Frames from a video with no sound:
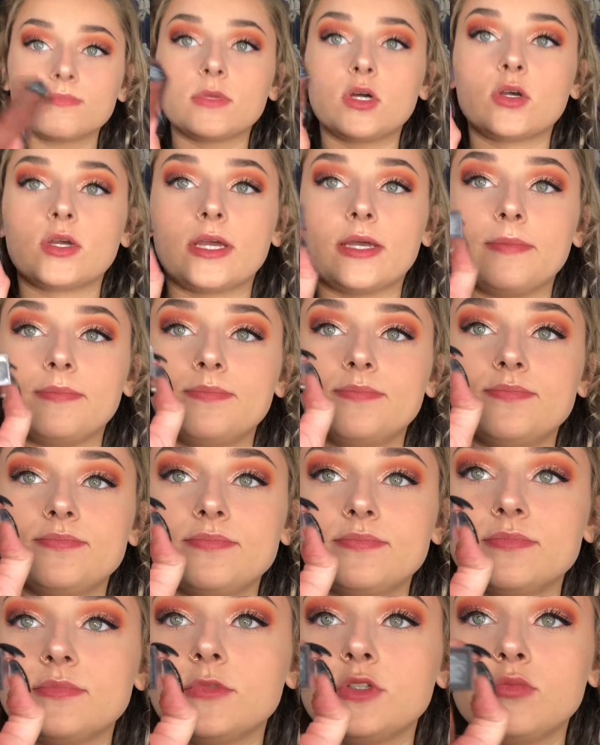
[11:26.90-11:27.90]
Okay,
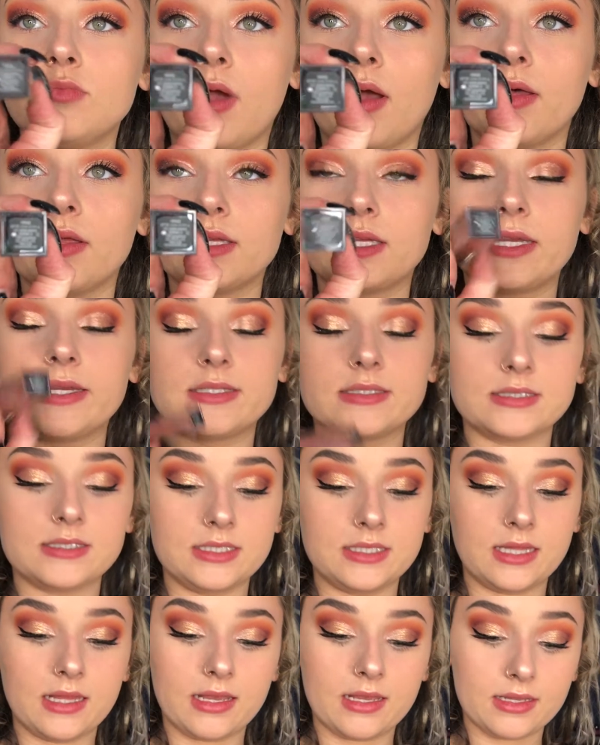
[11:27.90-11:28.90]
probably can't
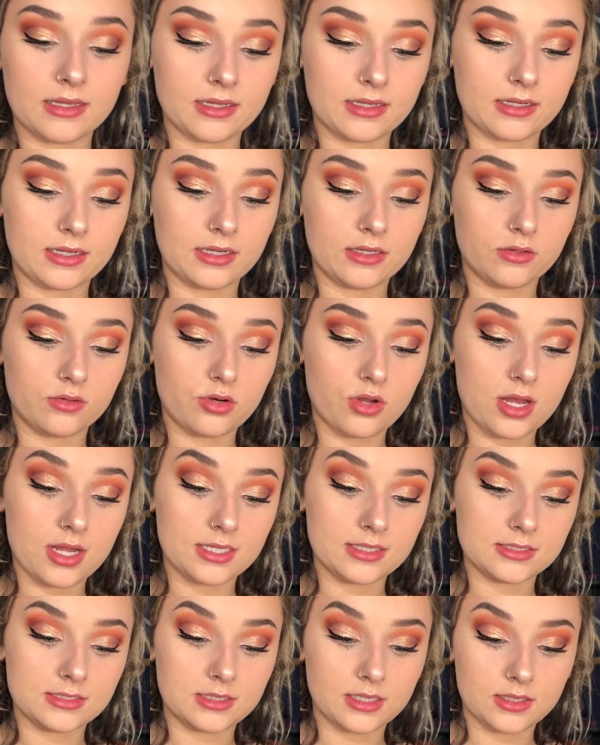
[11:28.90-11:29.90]
see that, and I don't know how
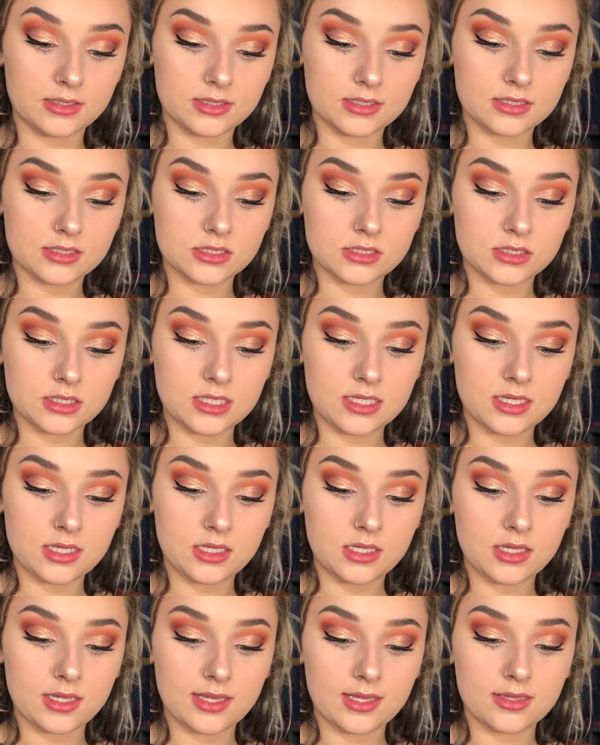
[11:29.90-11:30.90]
to say this.
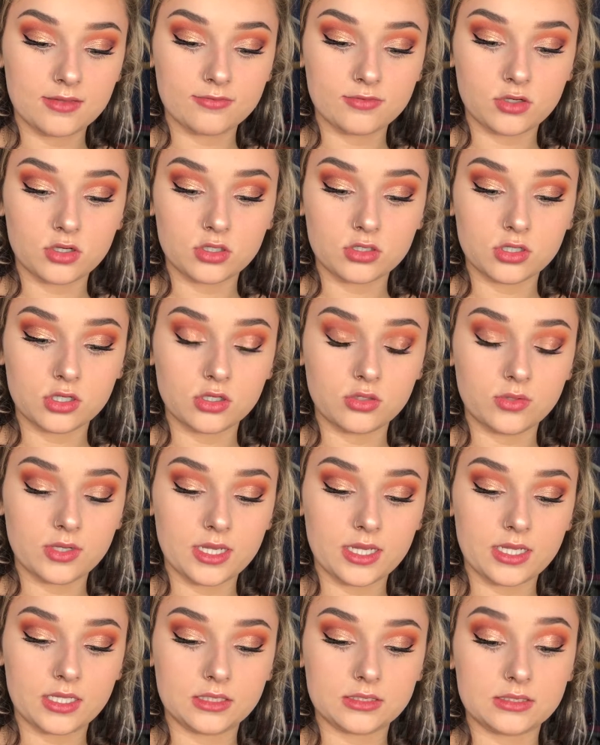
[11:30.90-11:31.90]

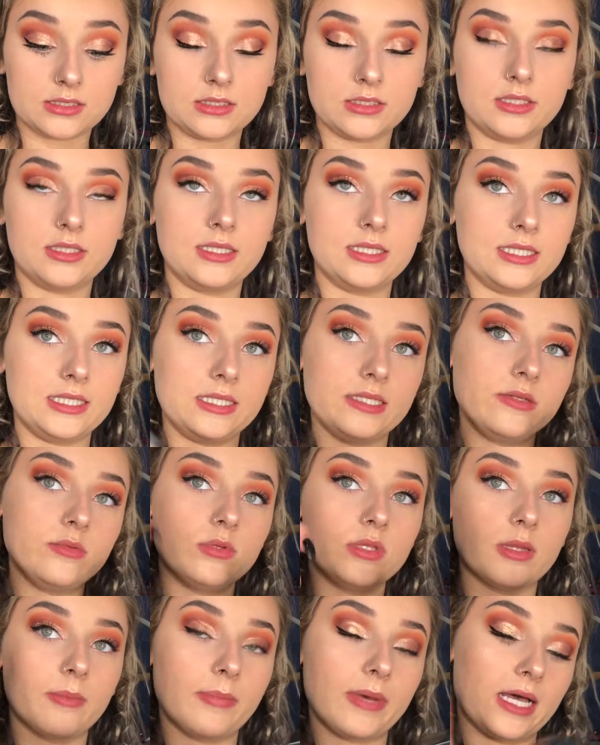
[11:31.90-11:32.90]
Frose
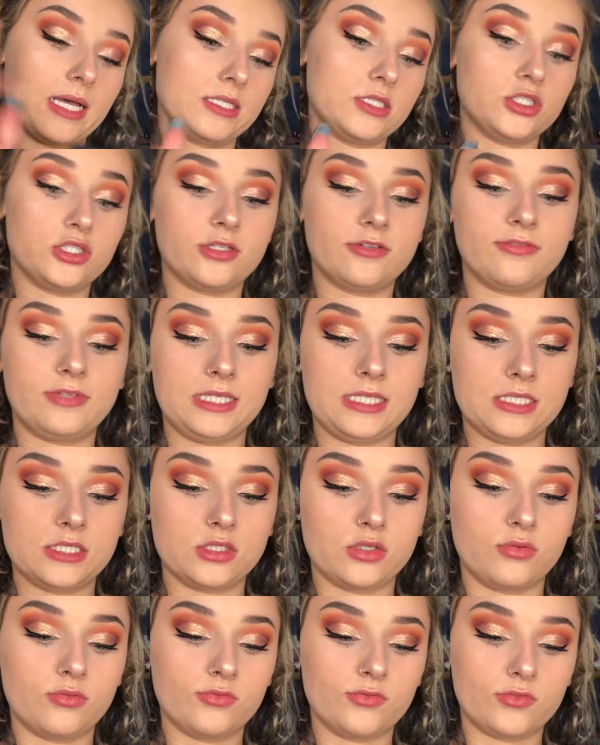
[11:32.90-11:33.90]
with apostrophe,
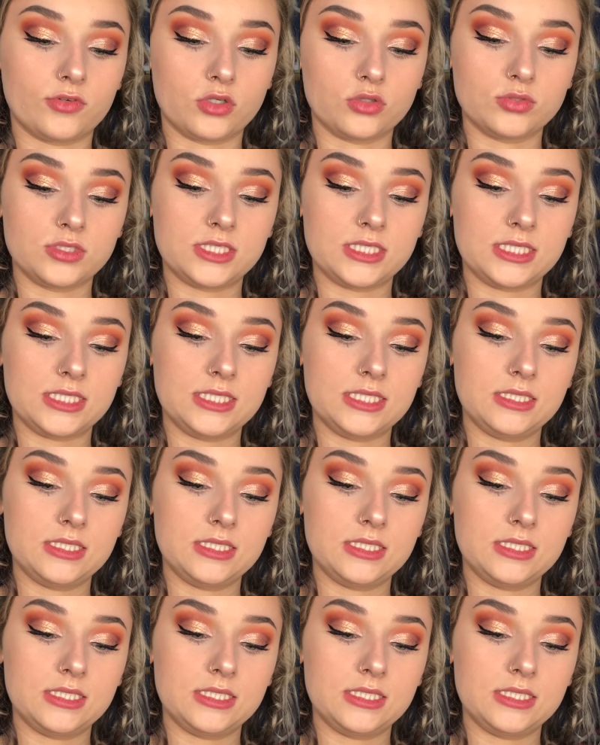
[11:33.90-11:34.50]
so Frose.